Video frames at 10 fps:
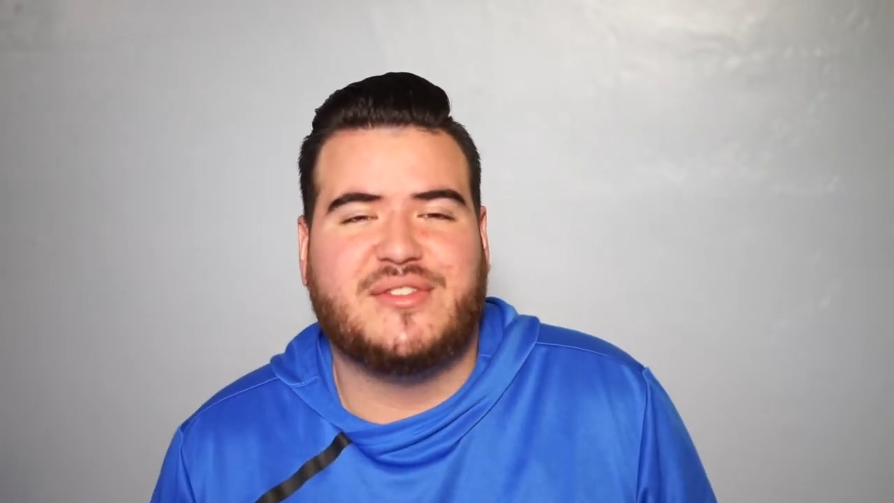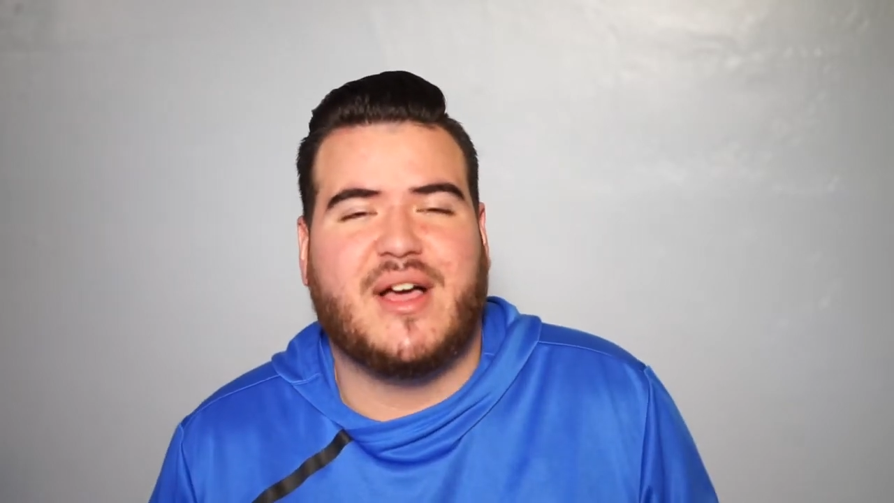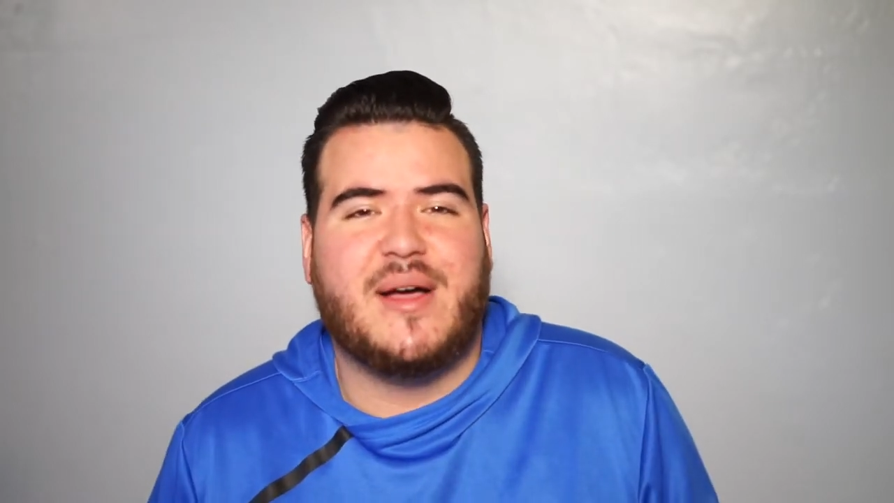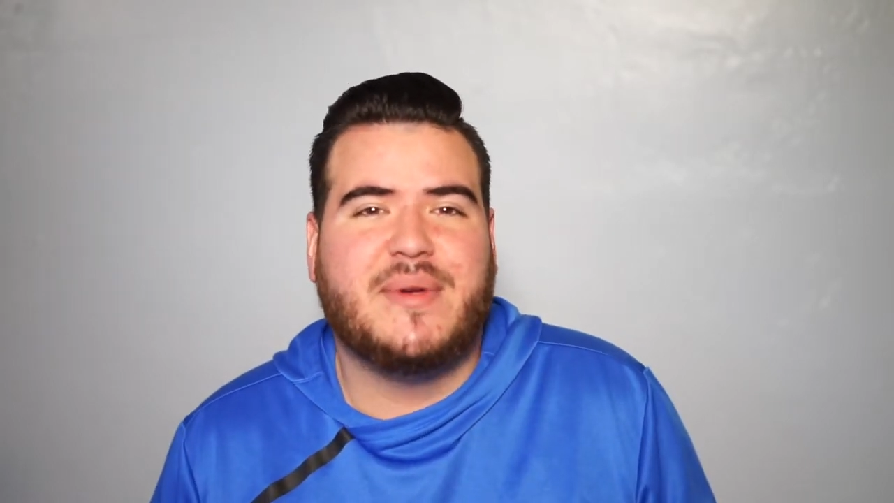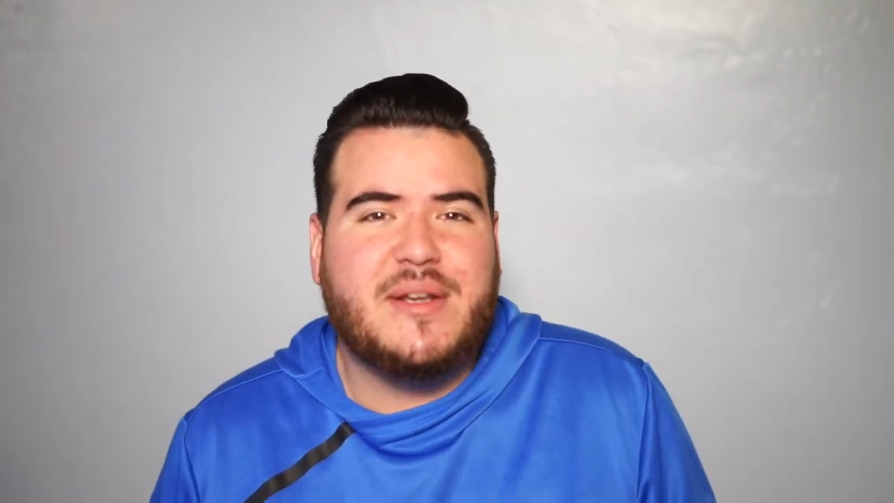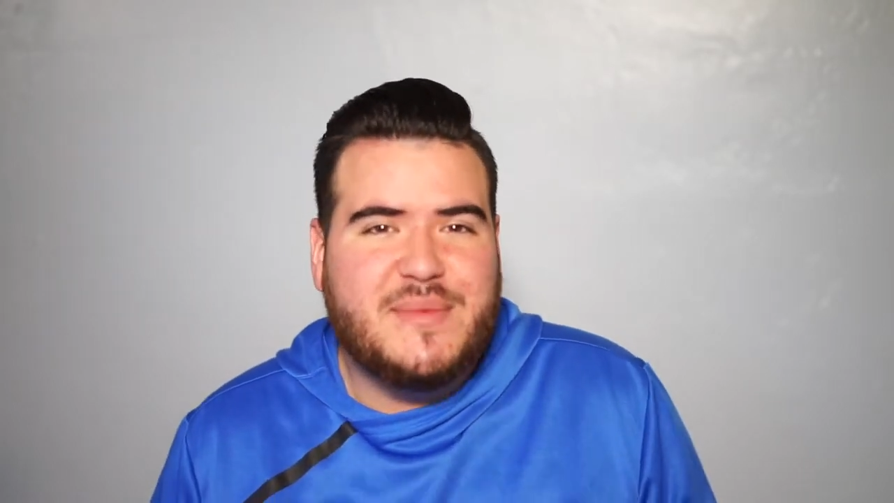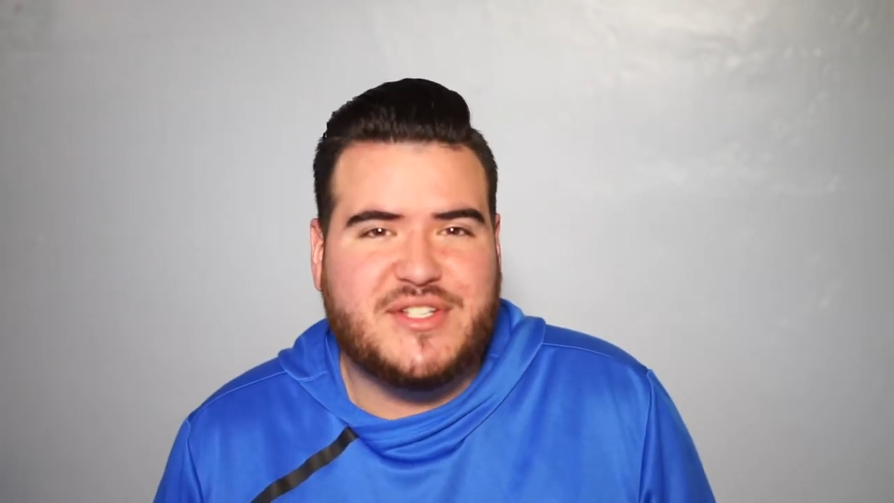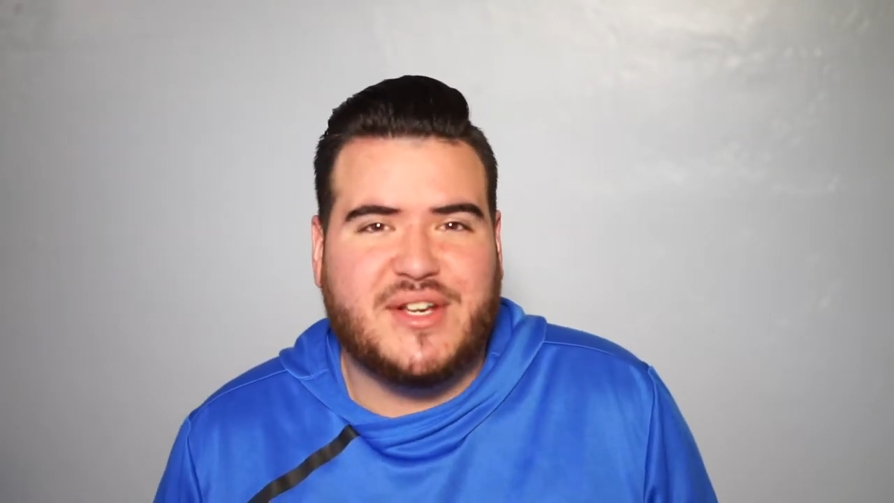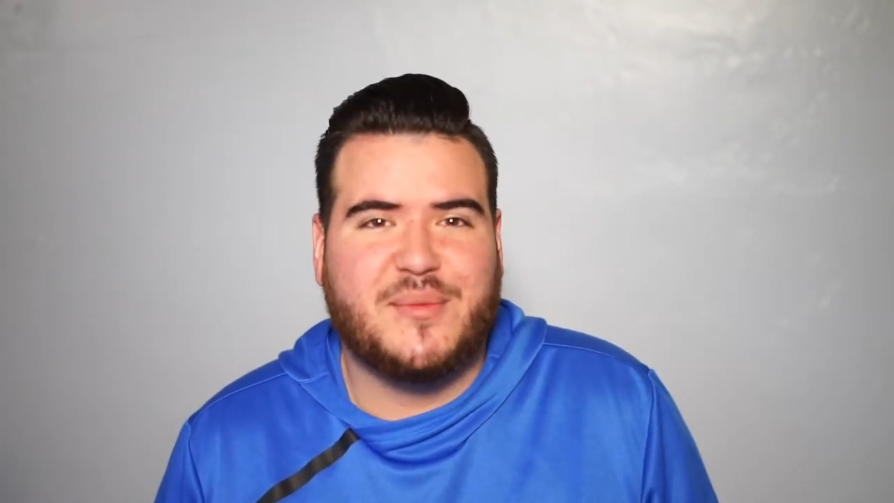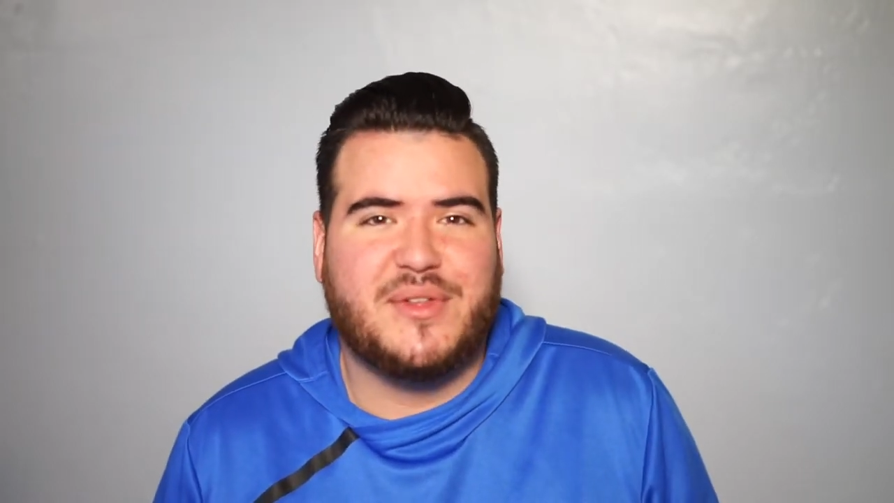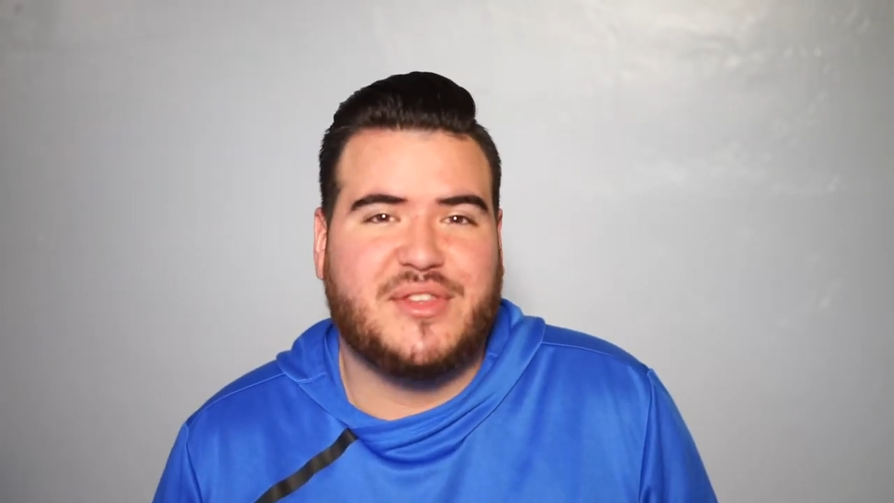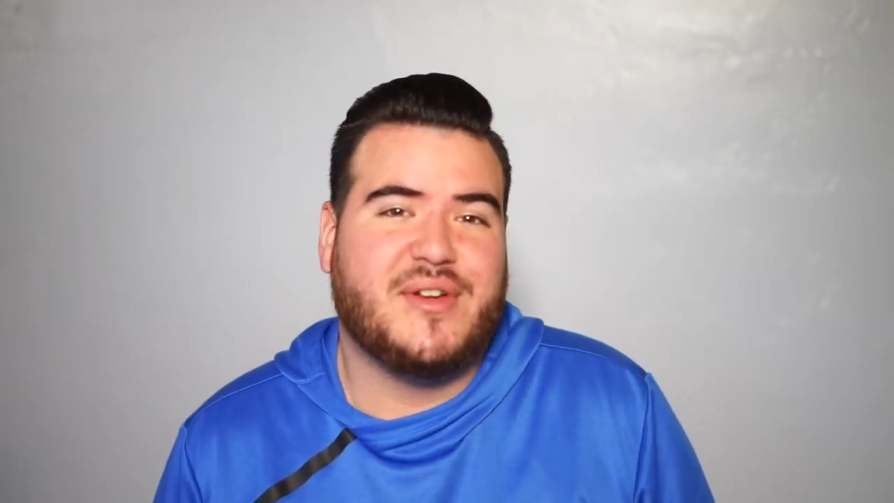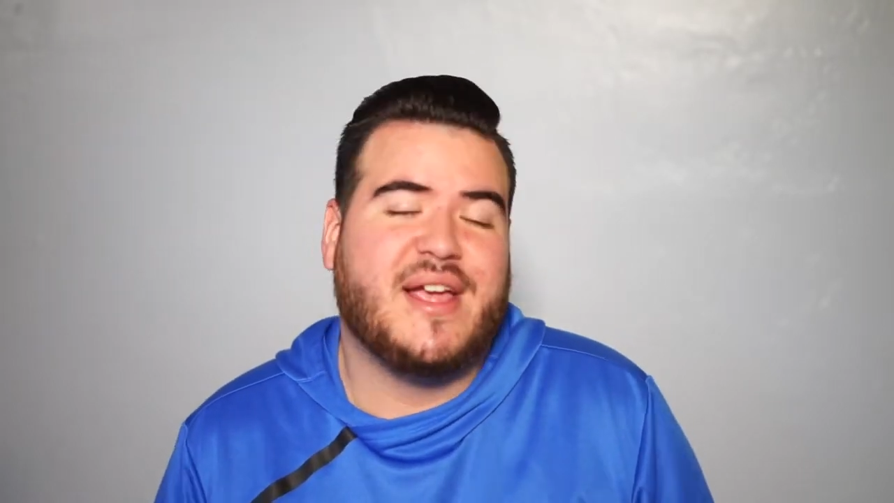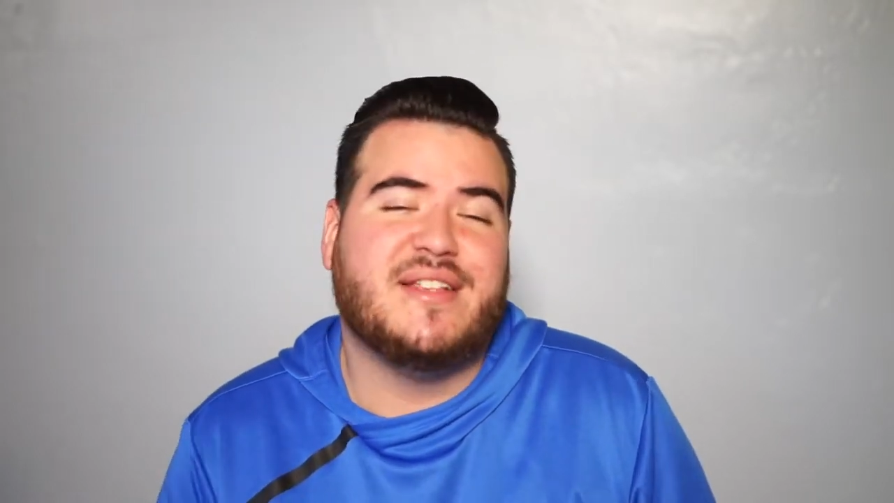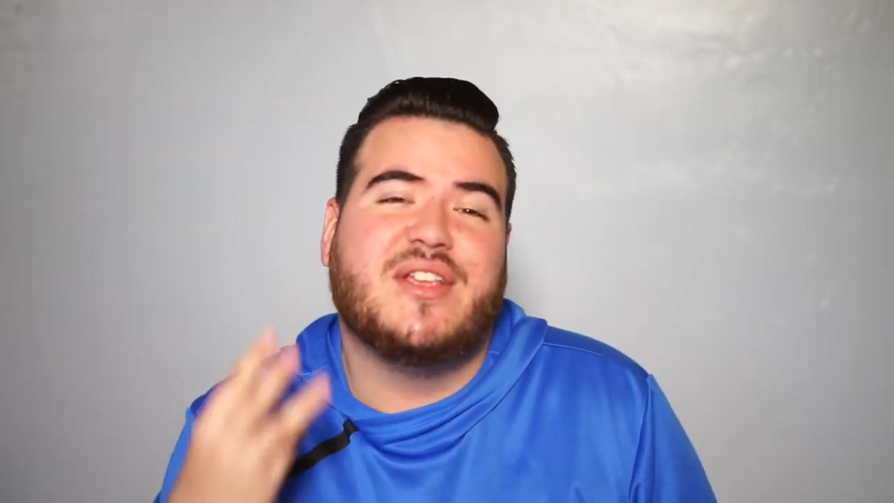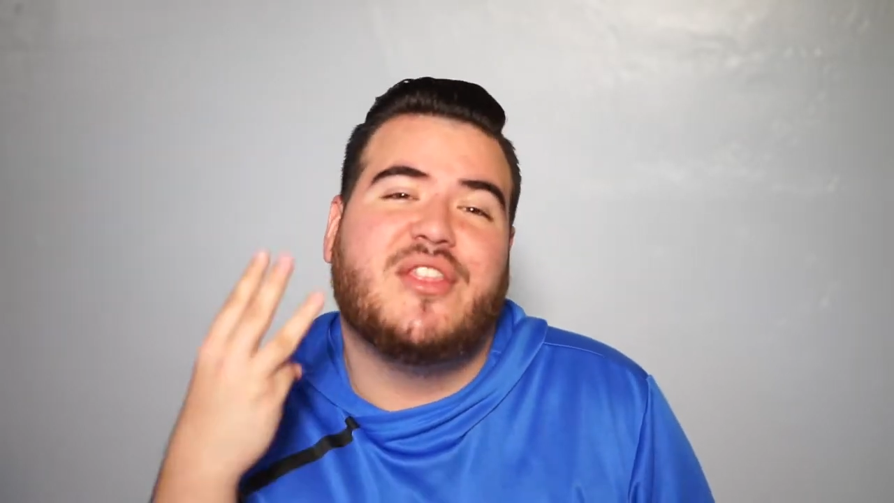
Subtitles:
So I'm gonna be sharing with you guys